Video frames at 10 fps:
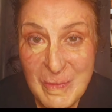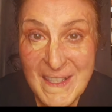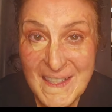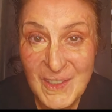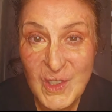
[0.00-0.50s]

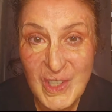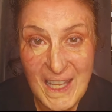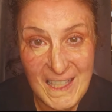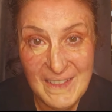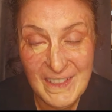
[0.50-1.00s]
miss out on
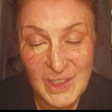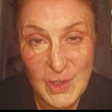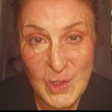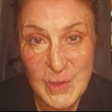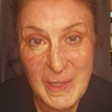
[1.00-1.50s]
any
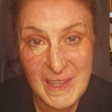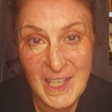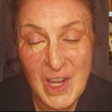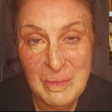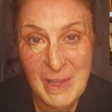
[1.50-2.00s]
videos when they
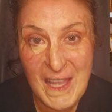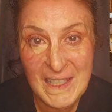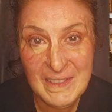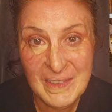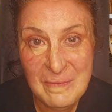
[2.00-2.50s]
come
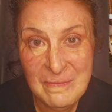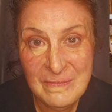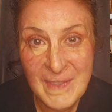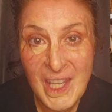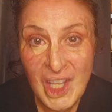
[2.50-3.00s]
live.
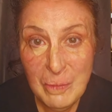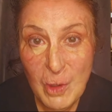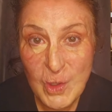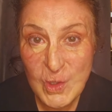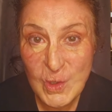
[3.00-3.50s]
But
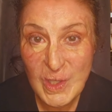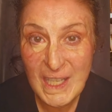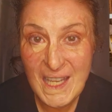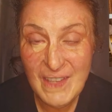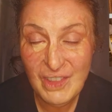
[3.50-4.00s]
also
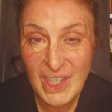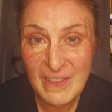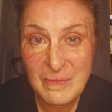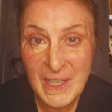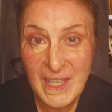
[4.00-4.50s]
great if you
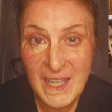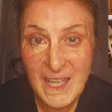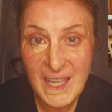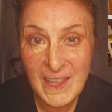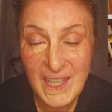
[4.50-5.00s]
give me
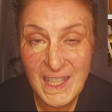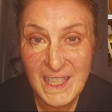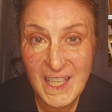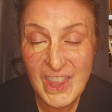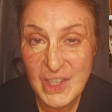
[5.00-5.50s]
a
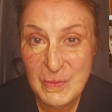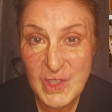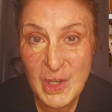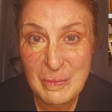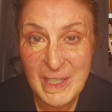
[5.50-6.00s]
like, a thumbs
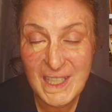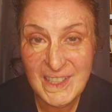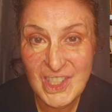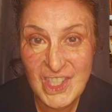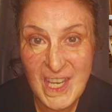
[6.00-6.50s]
up,
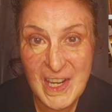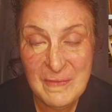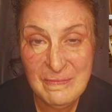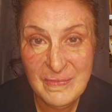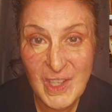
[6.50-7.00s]
and a share.
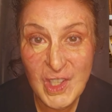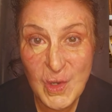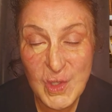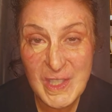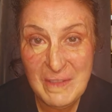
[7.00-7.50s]
You can
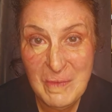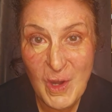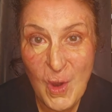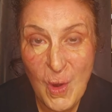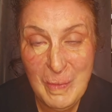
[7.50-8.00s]
also leave me a
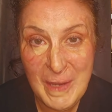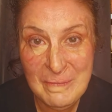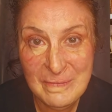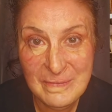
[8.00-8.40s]
comment.